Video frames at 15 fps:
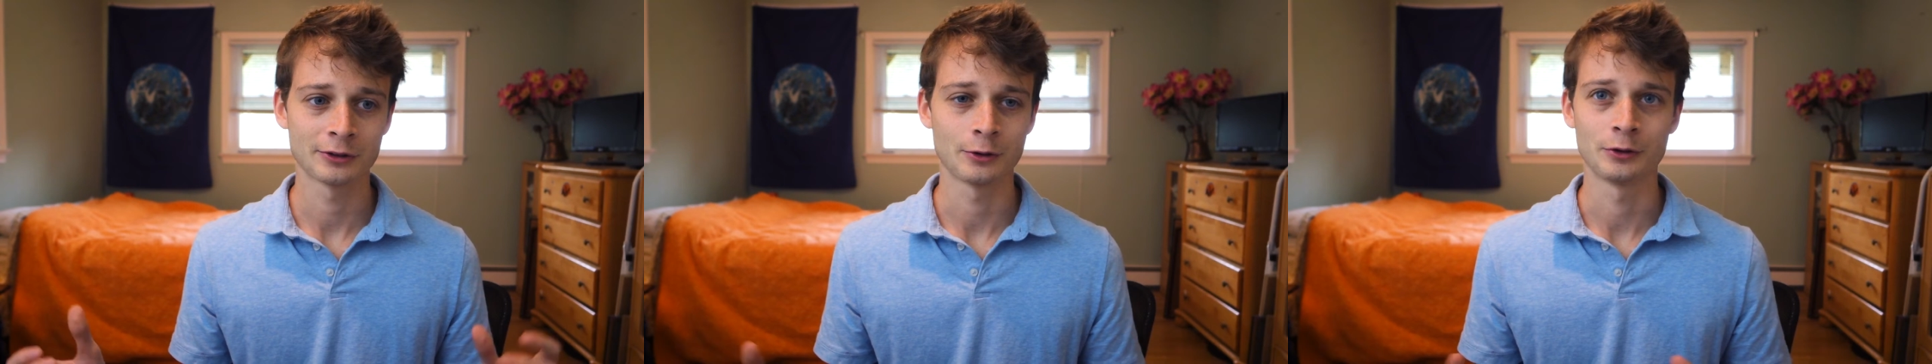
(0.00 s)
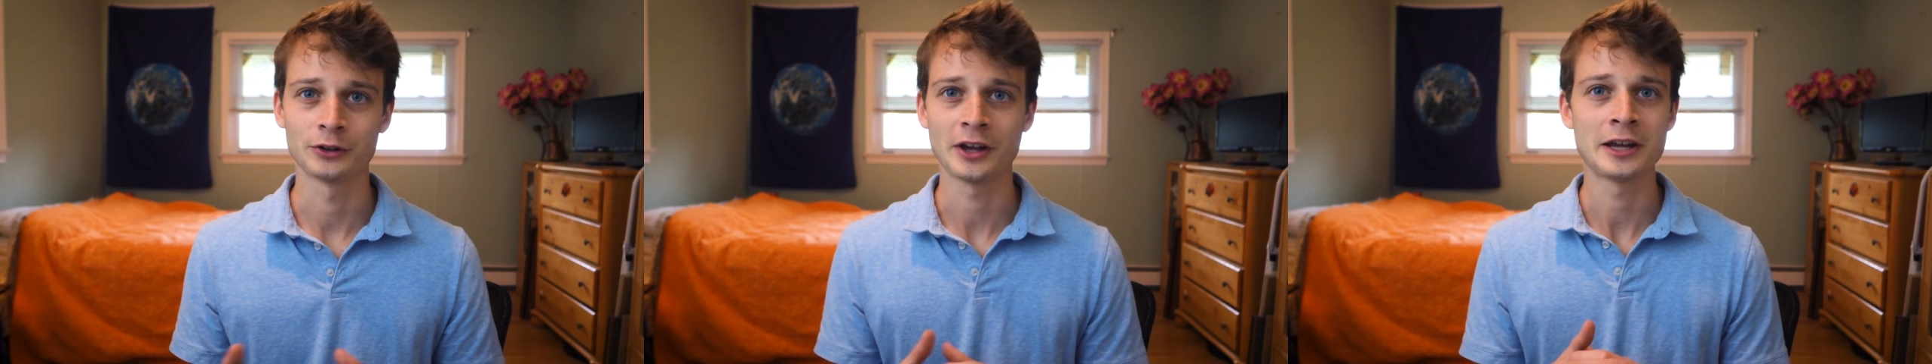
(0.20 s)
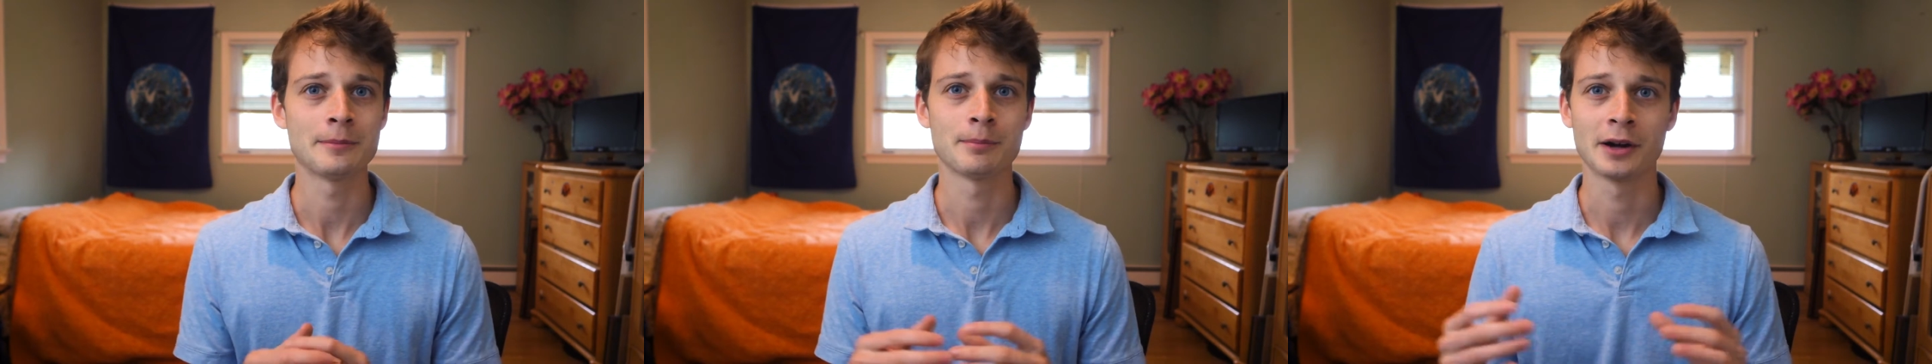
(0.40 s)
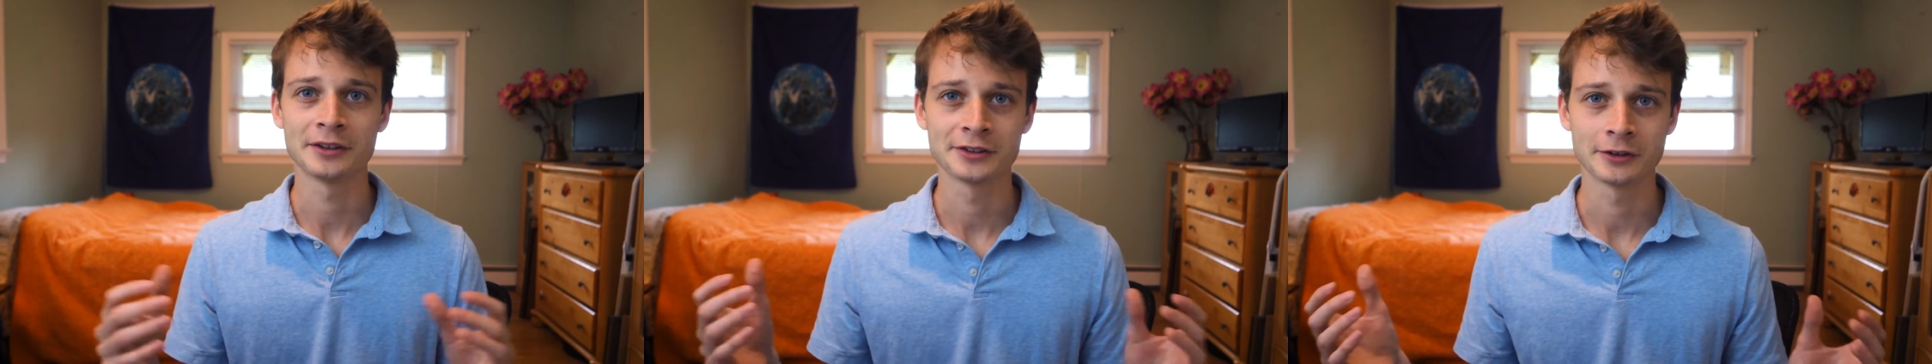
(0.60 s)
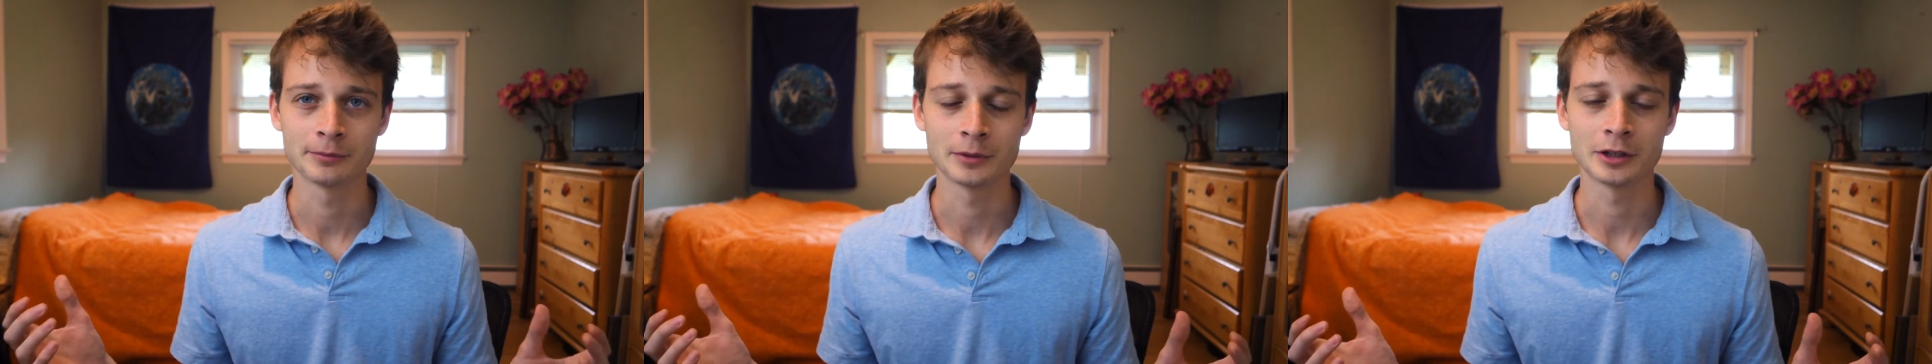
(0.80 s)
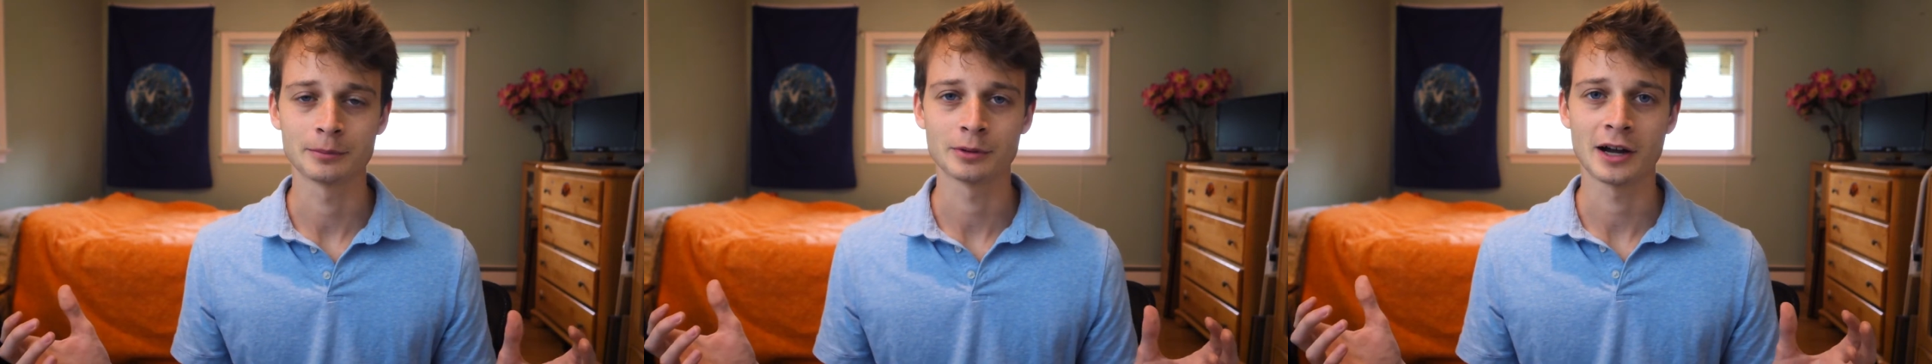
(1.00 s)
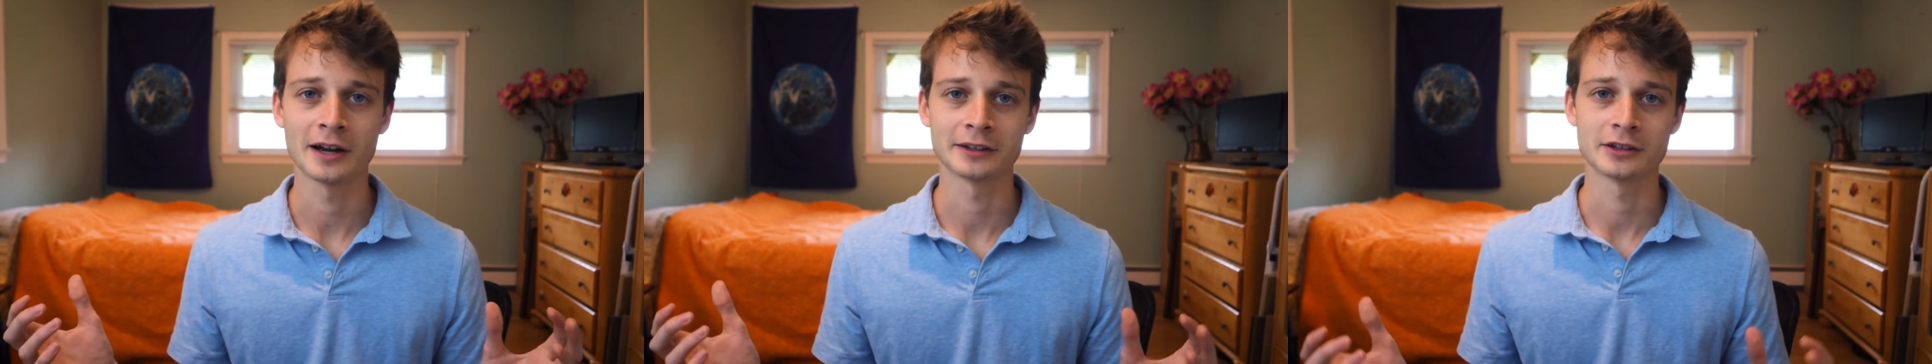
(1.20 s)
those 8 months of me applying